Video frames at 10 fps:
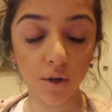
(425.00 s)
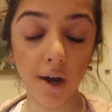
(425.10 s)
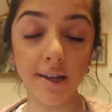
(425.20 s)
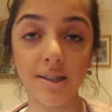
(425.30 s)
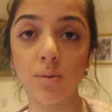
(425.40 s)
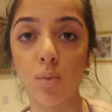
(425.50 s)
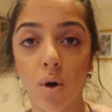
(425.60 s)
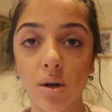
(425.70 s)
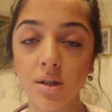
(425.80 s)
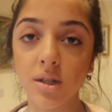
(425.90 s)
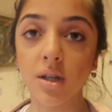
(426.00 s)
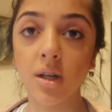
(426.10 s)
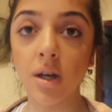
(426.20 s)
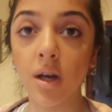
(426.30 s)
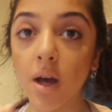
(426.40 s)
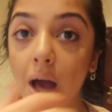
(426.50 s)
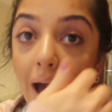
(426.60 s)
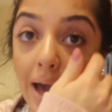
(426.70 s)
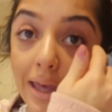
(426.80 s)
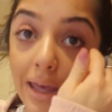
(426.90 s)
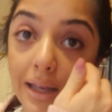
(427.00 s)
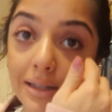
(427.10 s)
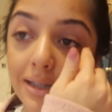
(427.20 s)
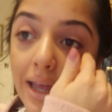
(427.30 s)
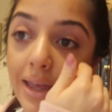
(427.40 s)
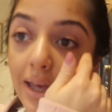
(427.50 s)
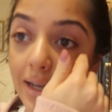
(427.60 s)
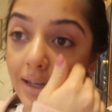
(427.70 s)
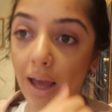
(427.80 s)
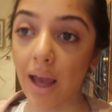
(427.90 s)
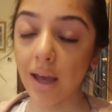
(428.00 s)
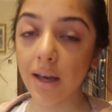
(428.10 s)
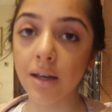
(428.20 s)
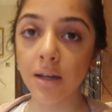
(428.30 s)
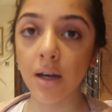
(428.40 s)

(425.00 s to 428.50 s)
you guys what I eat like in a day.